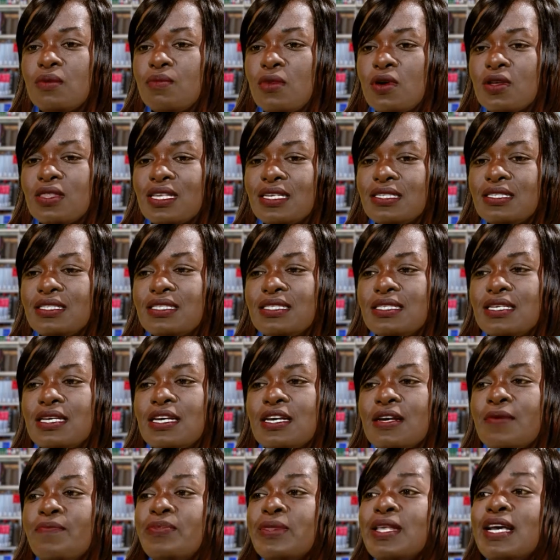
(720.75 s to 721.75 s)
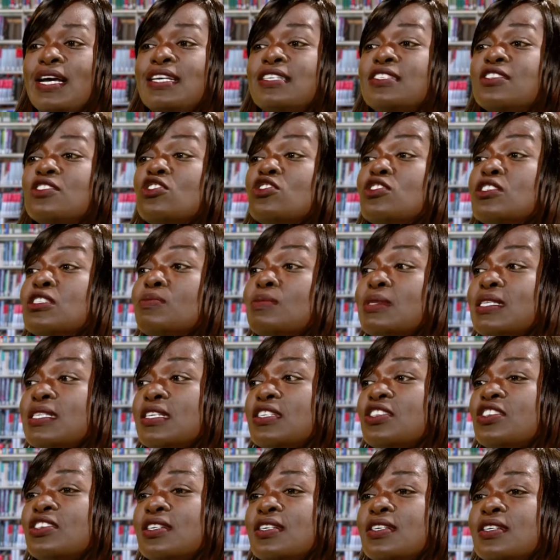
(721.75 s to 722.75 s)
mouth and say, excuse me,
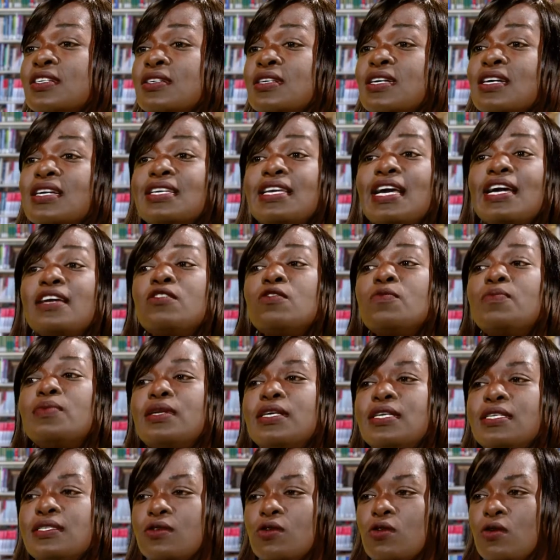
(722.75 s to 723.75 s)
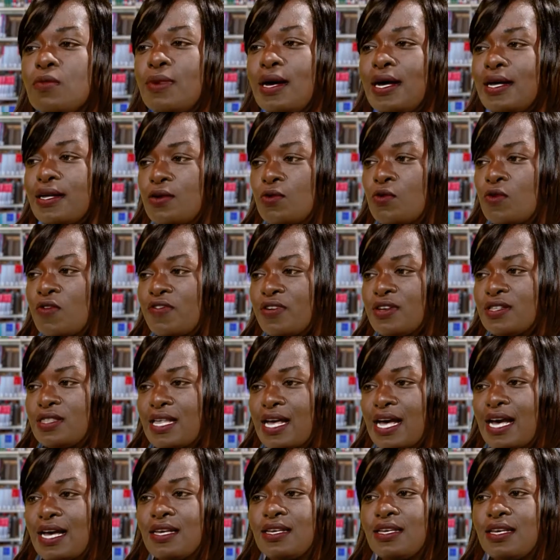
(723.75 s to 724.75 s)
teacher, can you please go back over
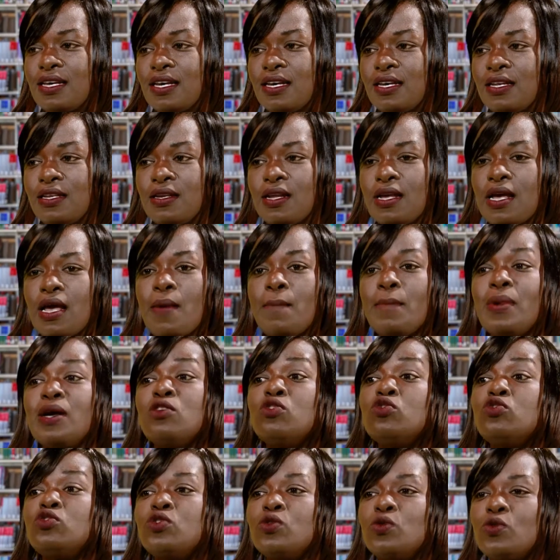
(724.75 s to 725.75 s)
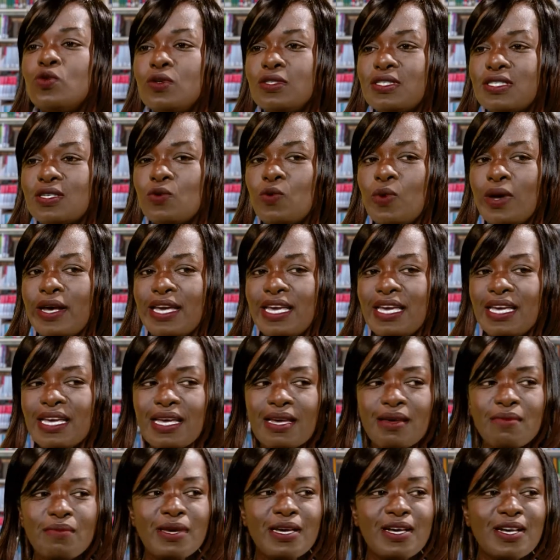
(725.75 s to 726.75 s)
that again? But you don't. Why?
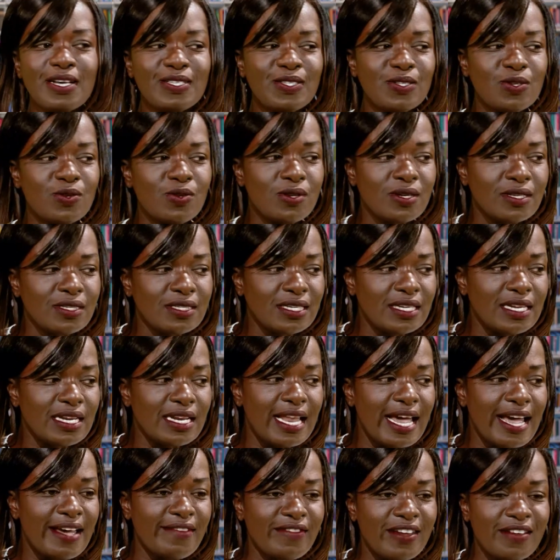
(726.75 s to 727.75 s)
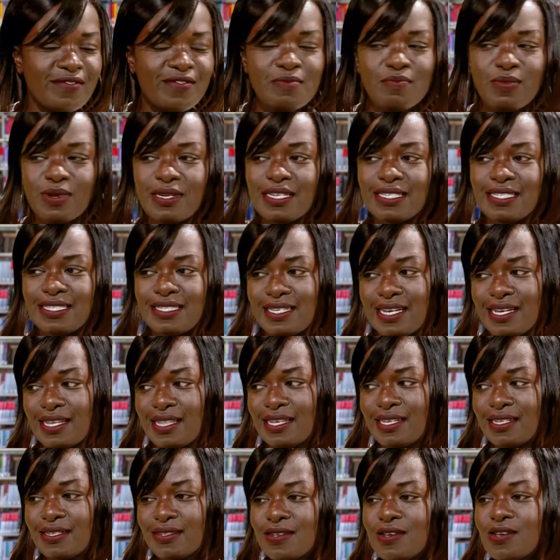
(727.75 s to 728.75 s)
Because you look to the left, everybody is
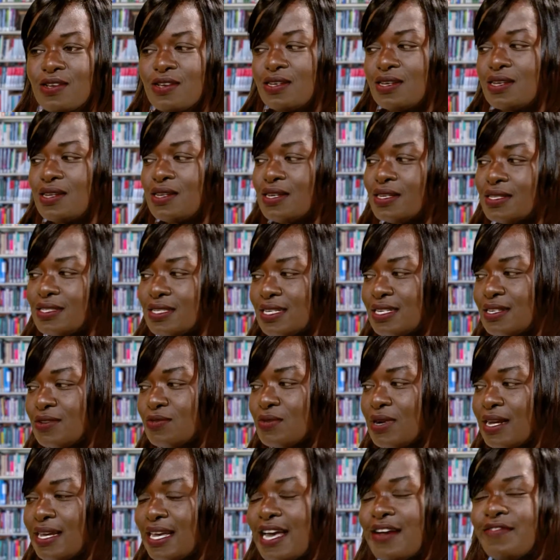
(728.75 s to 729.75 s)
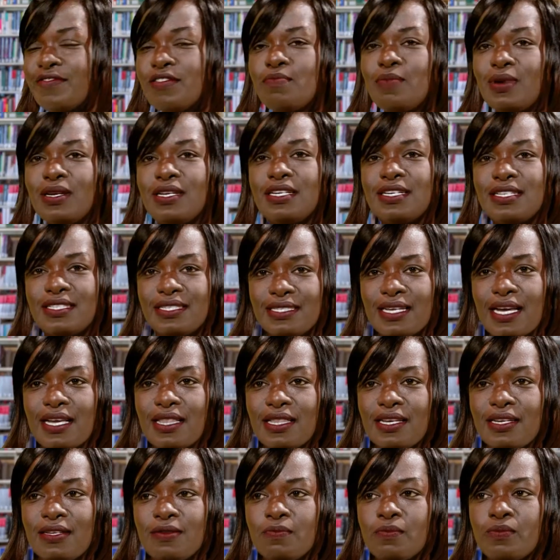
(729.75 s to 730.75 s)
silent. You look to the right, everybody is
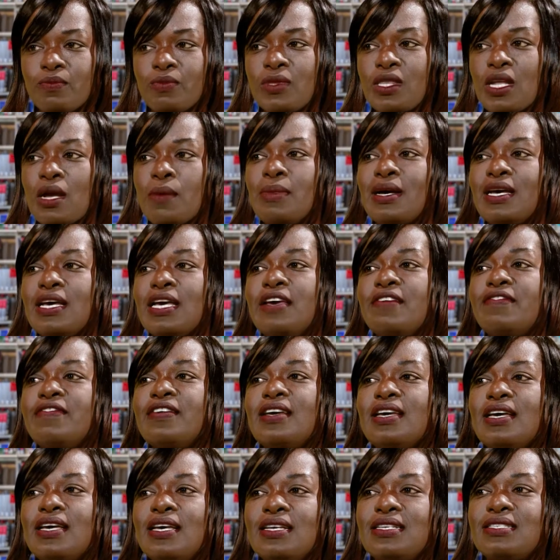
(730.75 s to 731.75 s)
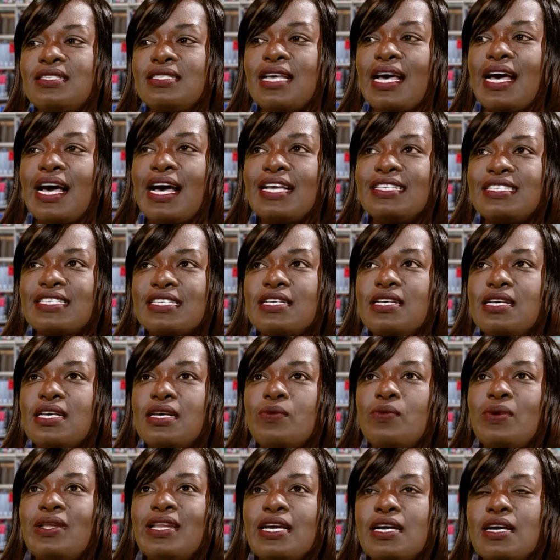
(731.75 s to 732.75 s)
silent. But if it is that,
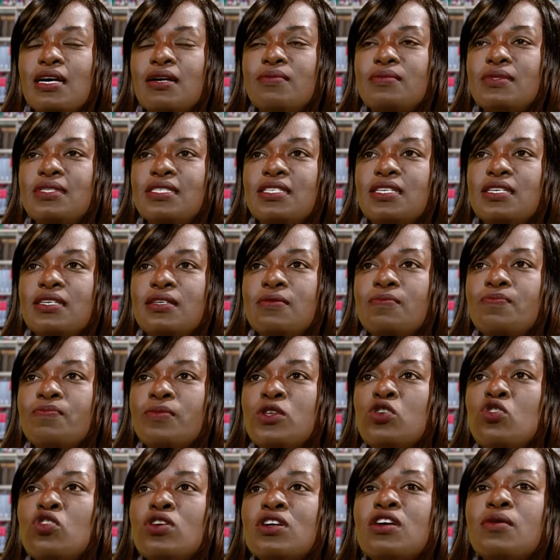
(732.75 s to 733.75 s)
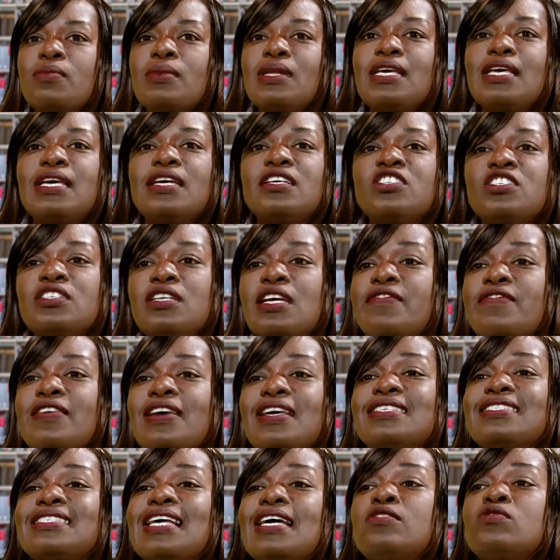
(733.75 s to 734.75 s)
when it comes to your communication, if it
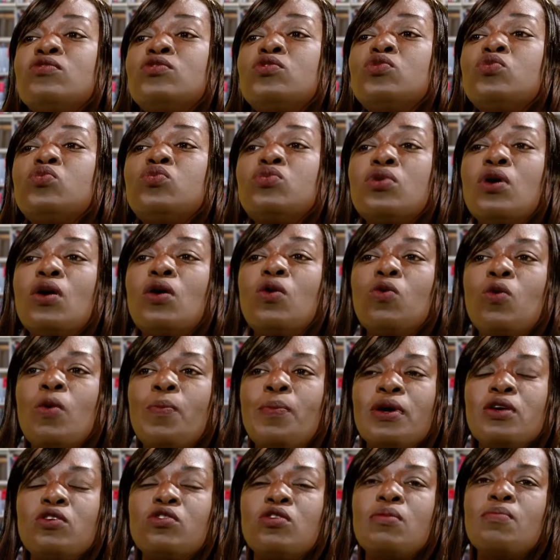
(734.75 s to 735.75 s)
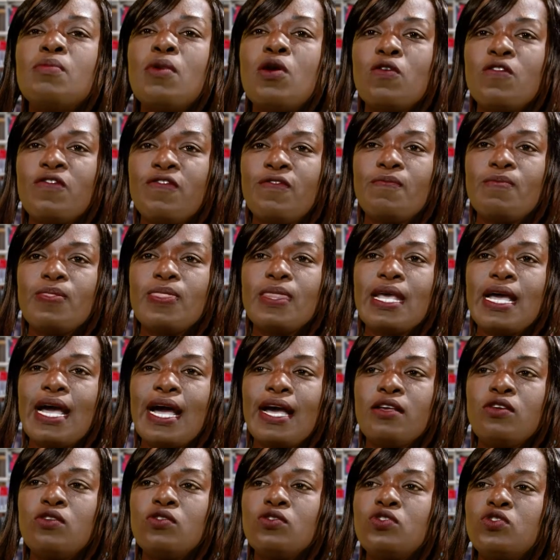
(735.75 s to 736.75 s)
is that you do not open your mouth
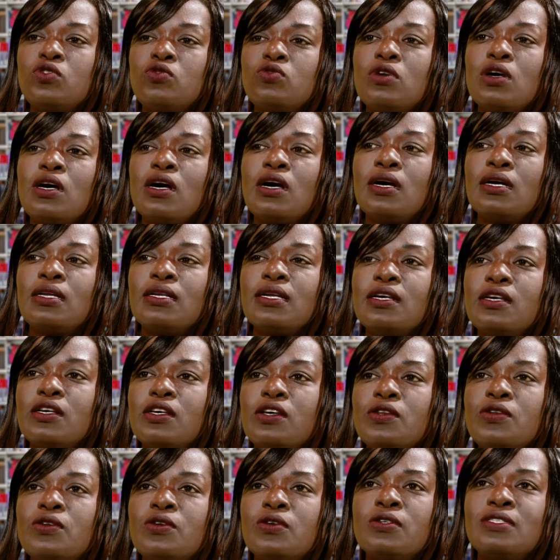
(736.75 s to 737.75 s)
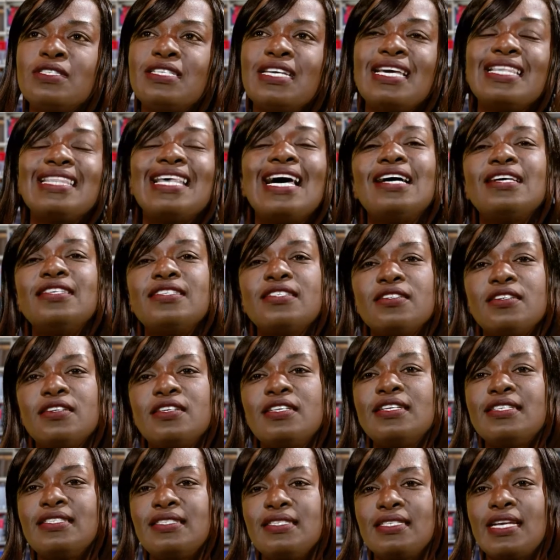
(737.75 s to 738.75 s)
and you do not, take that
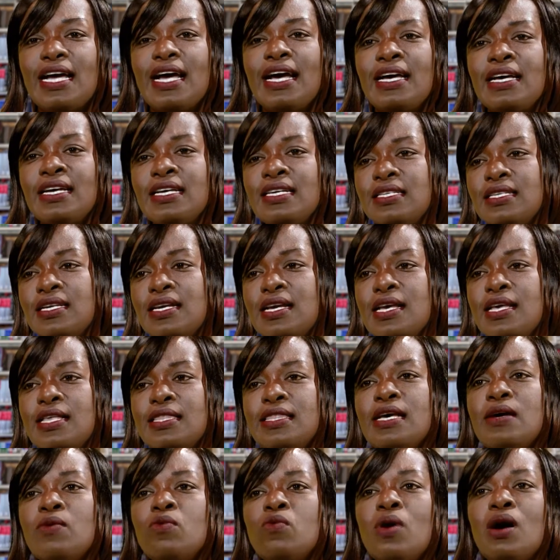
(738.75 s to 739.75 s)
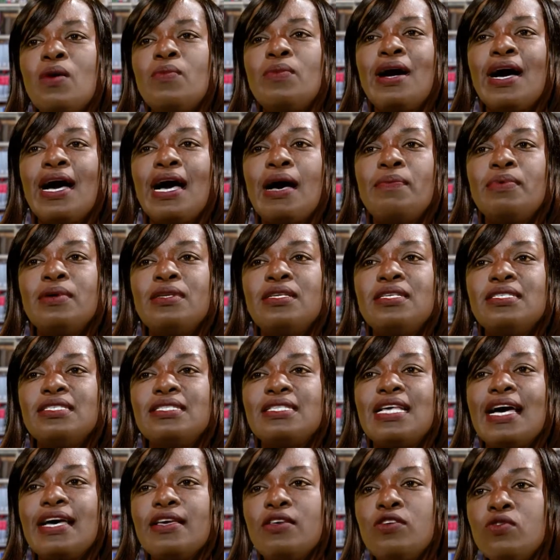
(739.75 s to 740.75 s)
assertive stand, then what will happen is
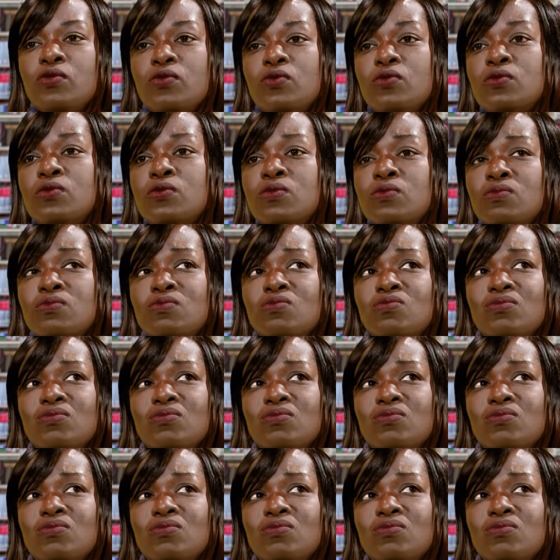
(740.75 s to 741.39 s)
that you,